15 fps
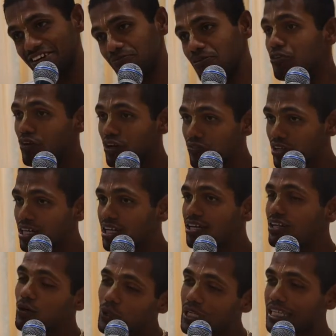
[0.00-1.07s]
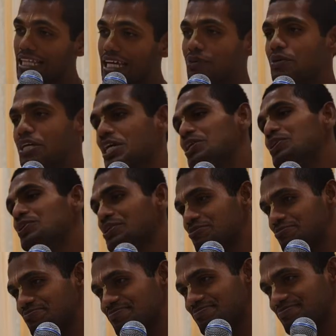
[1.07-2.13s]
But when we hear, only then we get to know.
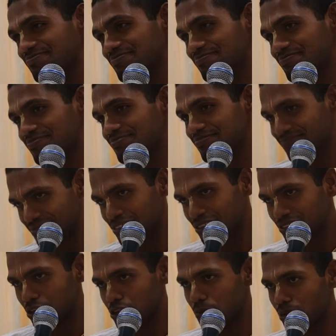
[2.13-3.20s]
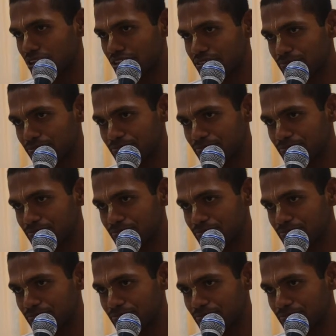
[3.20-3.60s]
Got the point?